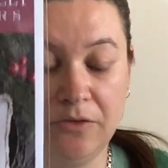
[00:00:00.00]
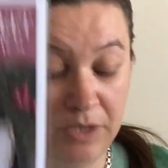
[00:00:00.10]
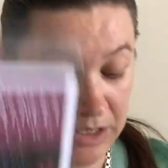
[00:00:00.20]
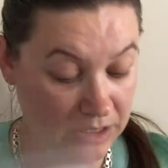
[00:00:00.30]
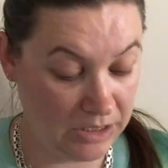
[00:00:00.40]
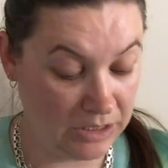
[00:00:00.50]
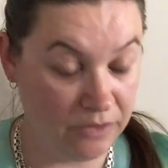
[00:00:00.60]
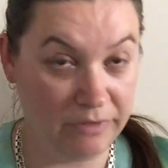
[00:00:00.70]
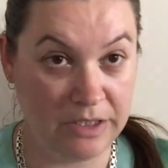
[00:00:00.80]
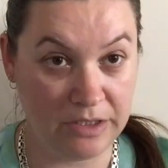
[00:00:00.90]
red, and the
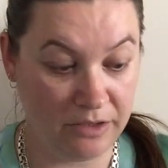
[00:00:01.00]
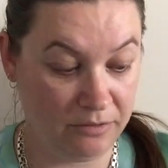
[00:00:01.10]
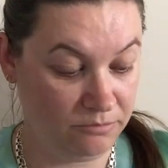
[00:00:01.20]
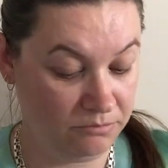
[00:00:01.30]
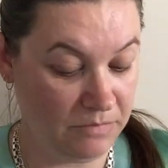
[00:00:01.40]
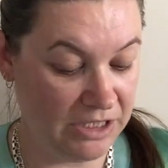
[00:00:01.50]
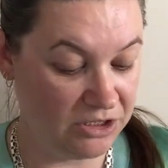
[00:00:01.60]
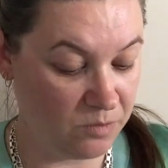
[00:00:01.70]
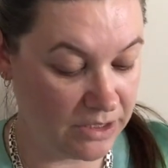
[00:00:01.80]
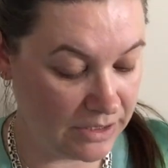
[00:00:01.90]
rest I
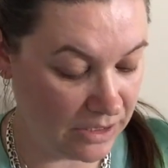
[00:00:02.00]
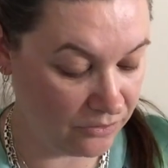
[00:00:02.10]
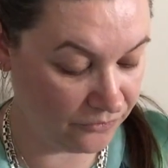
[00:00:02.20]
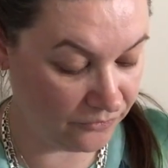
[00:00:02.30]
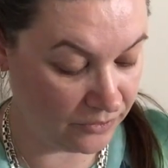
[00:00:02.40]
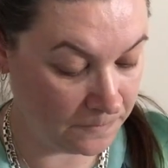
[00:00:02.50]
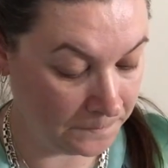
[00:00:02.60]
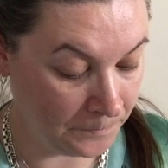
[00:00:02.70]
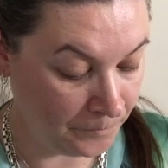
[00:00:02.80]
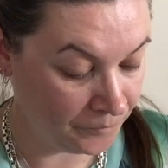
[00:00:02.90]
matched myself.
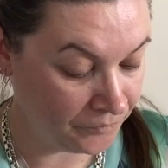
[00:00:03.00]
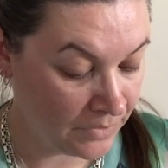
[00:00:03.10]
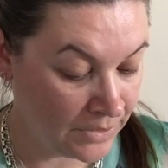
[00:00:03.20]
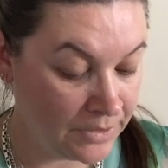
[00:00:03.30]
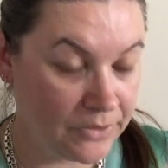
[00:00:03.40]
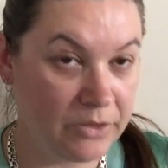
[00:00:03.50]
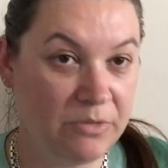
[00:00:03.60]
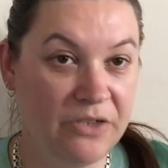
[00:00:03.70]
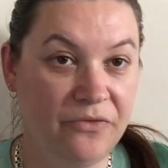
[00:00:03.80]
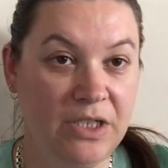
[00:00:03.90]
So
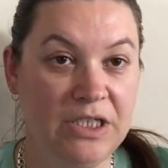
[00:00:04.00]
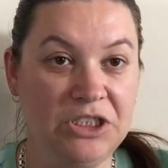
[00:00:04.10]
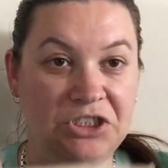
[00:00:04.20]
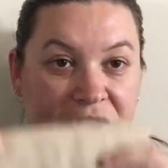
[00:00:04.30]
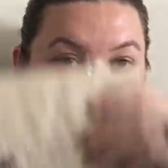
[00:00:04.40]
my finish